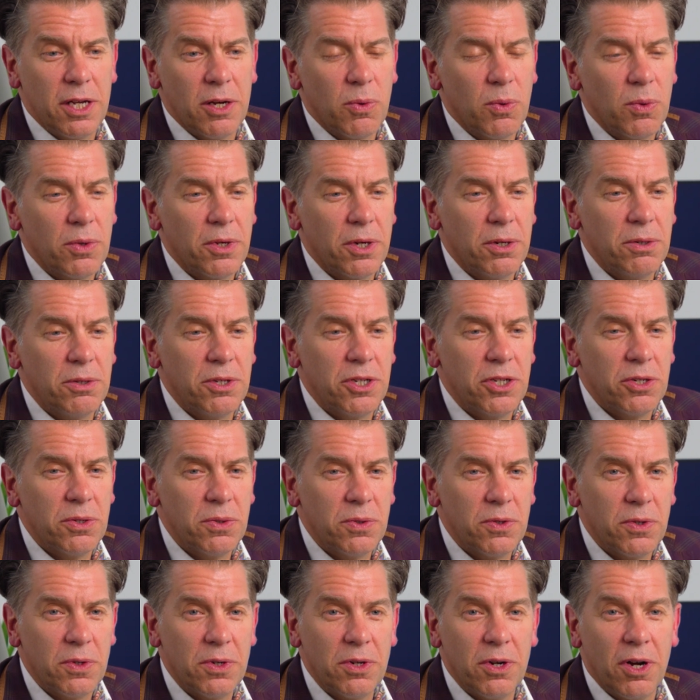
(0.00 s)
although
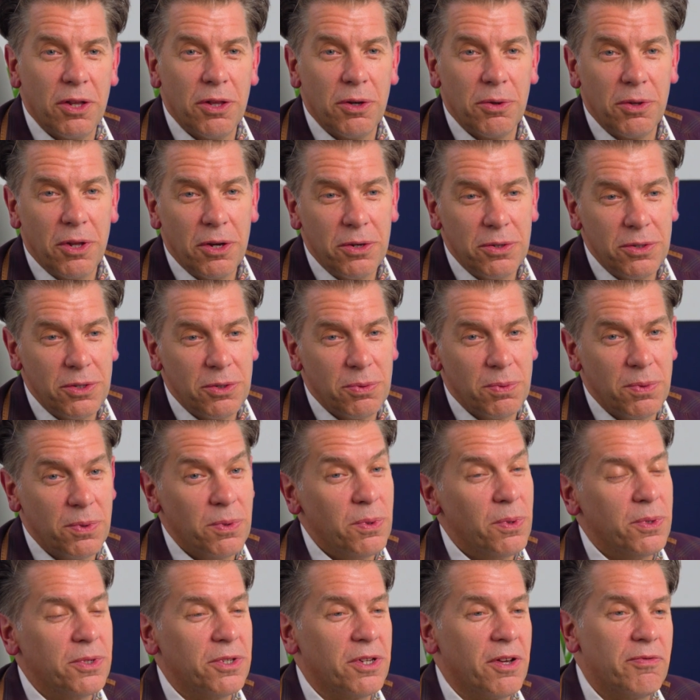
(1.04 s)
children are those
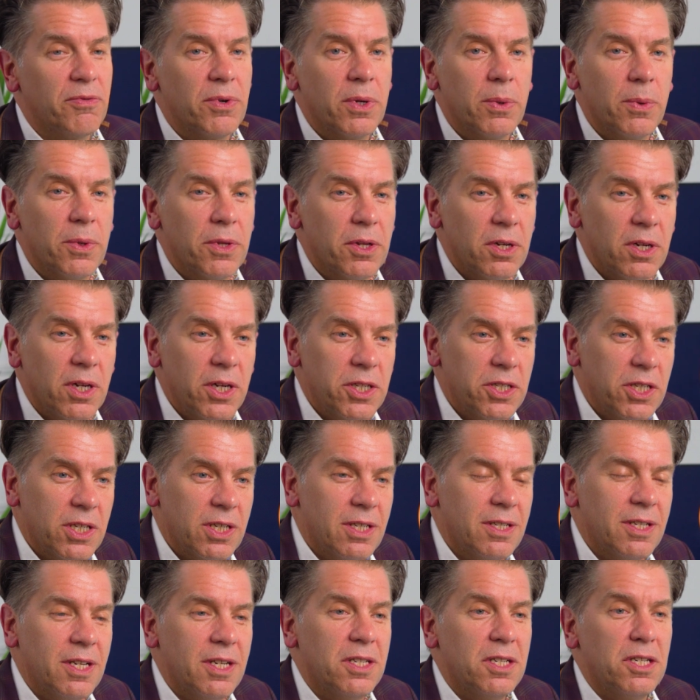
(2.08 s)
who are suffering with allergic
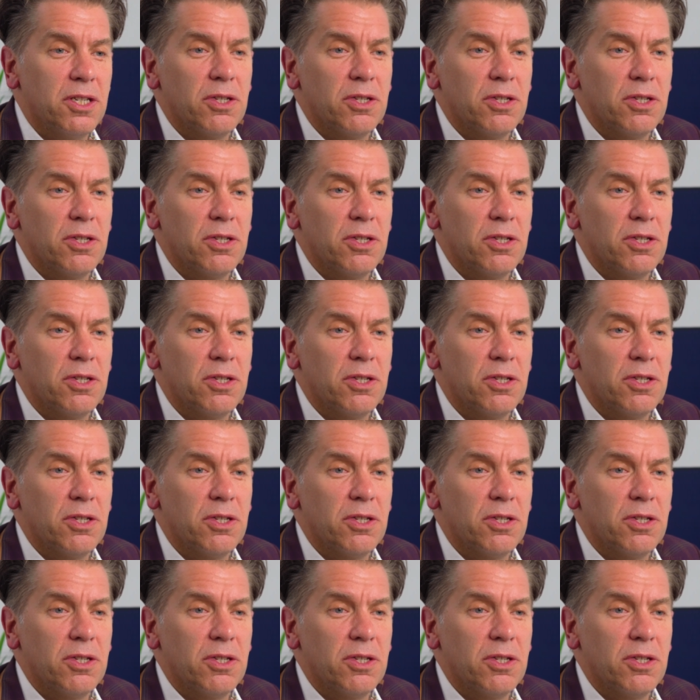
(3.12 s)
disease,